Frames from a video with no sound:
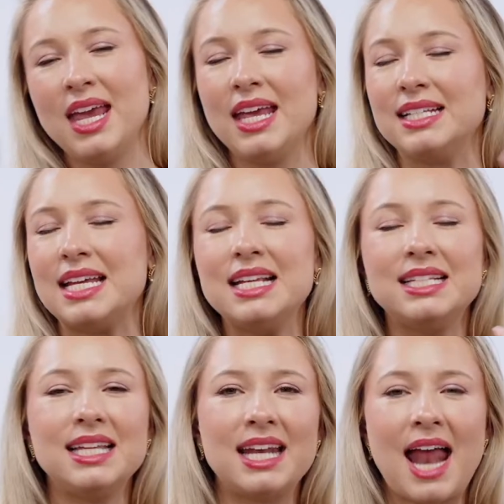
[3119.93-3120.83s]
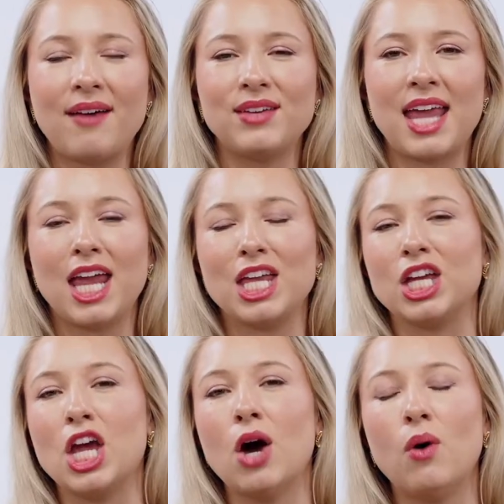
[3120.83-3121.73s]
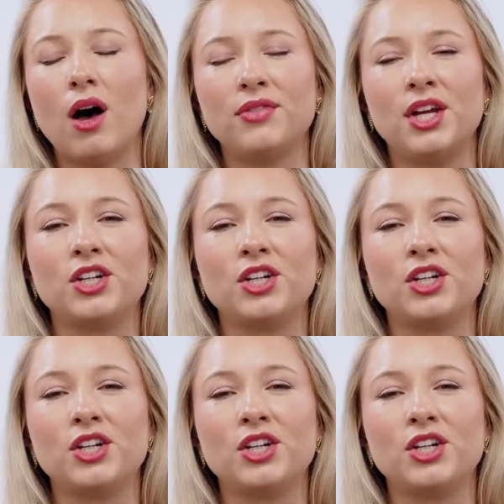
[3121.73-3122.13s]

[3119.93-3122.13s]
It's easy to navigate. You go on there,